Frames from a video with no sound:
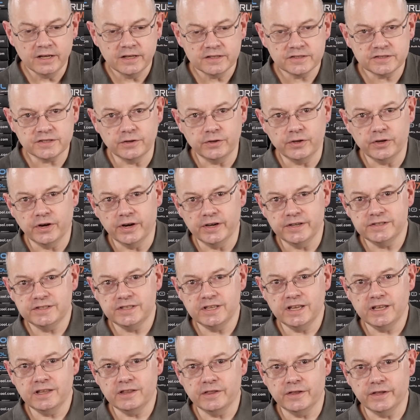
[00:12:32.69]
so the
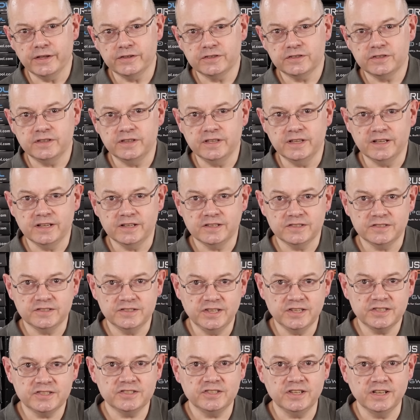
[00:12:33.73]
idea that the
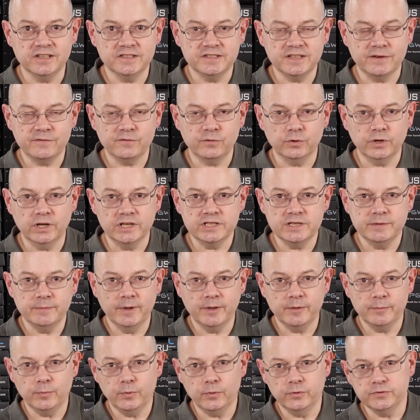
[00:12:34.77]
existing Z490
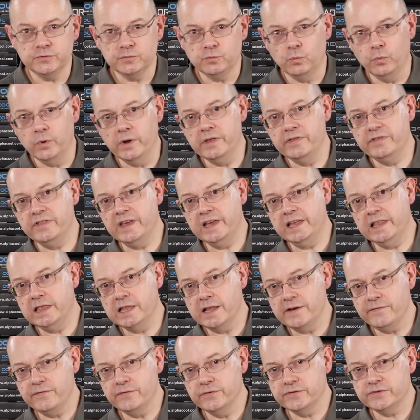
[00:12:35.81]
motherboards with
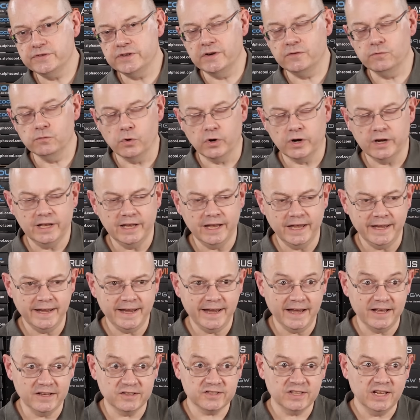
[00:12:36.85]
11th Gen Rocket Lake
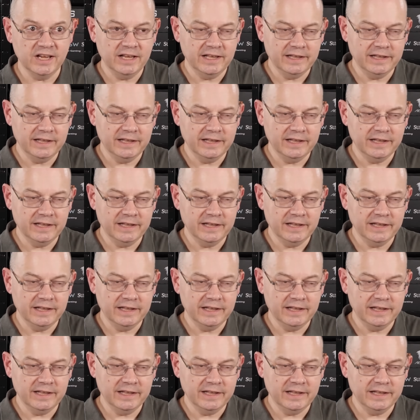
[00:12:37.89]
S